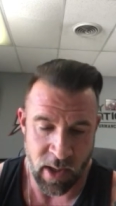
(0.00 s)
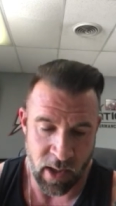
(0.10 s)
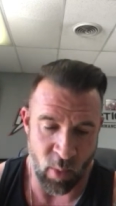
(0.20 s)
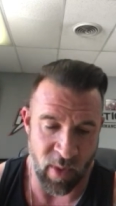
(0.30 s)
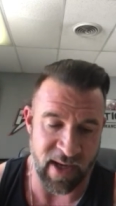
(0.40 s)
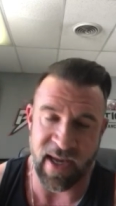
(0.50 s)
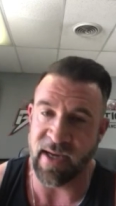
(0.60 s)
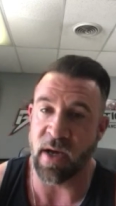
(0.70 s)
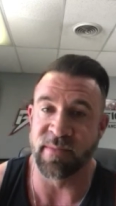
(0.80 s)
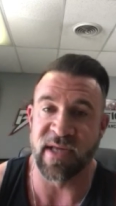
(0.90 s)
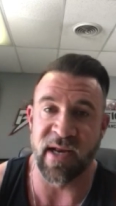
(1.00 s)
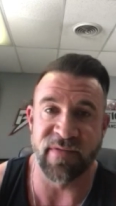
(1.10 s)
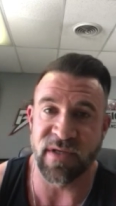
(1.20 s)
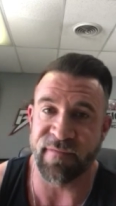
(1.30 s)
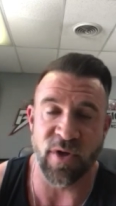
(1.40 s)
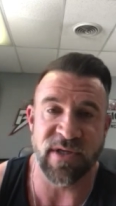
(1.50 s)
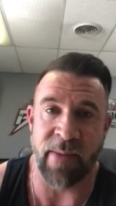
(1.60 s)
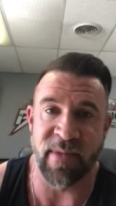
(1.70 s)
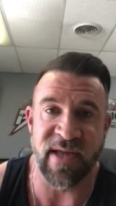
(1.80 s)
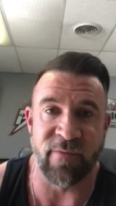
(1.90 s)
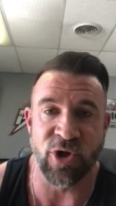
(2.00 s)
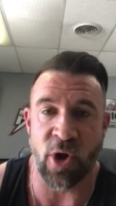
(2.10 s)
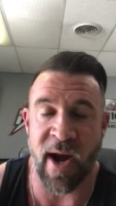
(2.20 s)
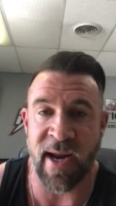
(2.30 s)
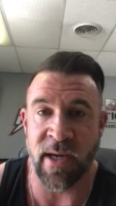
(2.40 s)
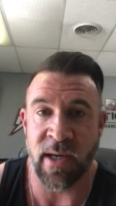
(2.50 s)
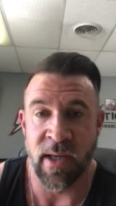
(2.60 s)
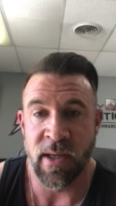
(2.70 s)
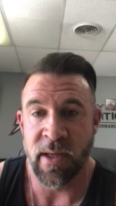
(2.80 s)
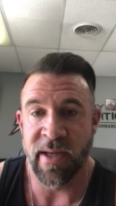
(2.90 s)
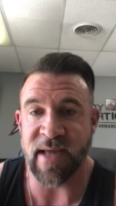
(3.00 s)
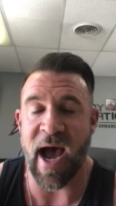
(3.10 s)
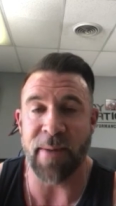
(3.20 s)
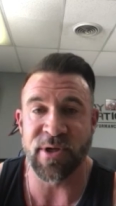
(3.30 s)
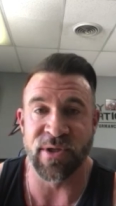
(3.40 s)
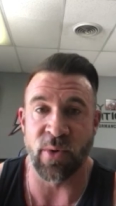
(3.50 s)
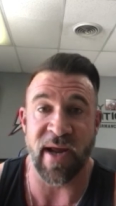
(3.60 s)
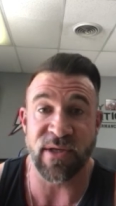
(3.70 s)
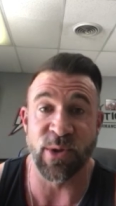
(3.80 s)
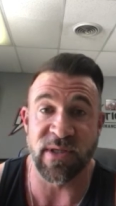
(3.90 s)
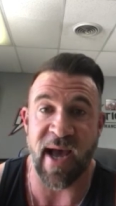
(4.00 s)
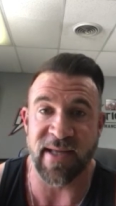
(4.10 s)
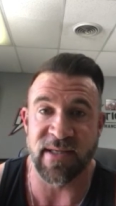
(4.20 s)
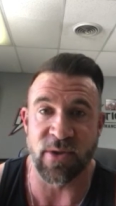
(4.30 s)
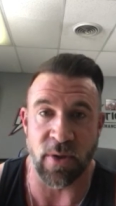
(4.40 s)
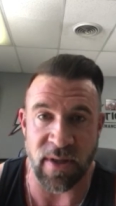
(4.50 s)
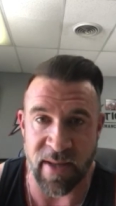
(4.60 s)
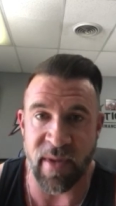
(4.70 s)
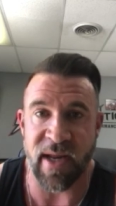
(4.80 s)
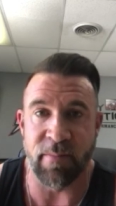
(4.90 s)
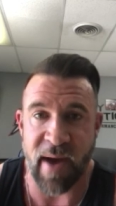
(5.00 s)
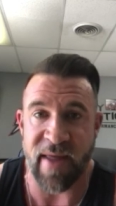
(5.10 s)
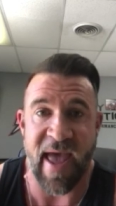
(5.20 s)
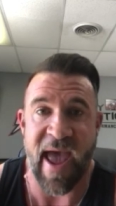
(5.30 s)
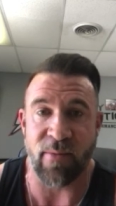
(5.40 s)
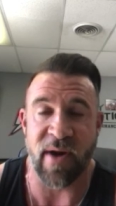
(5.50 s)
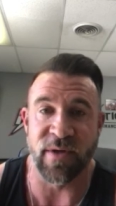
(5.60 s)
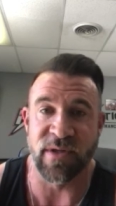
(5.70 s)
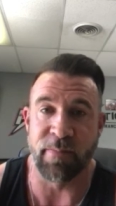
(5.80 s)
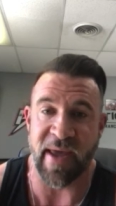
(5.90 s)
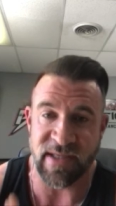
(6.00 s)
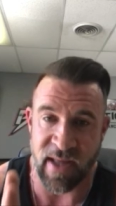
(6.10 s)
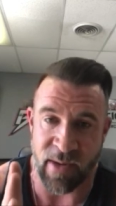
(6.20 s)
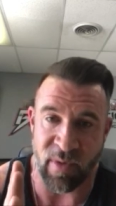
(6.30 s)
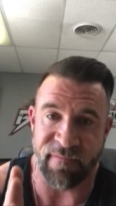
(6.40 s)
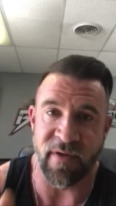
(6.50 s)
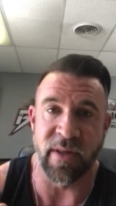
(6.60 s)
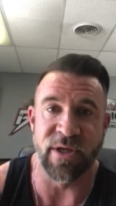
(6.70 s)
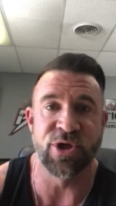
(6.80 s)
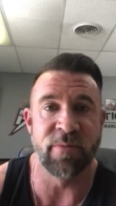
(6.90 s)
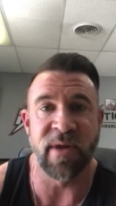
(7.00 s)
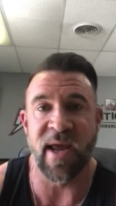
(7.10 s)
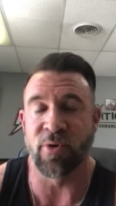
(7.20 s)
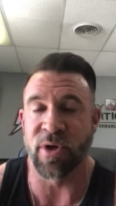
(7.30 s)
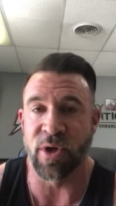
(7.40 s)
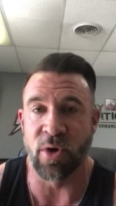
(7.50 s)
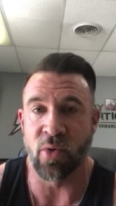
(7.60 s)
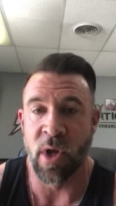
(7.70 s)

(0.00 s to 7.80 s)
when a kid comes in, if it's the first time he's ever trained, his options on exercises are limited by that, right? There's a baseline we feel he should be able to do.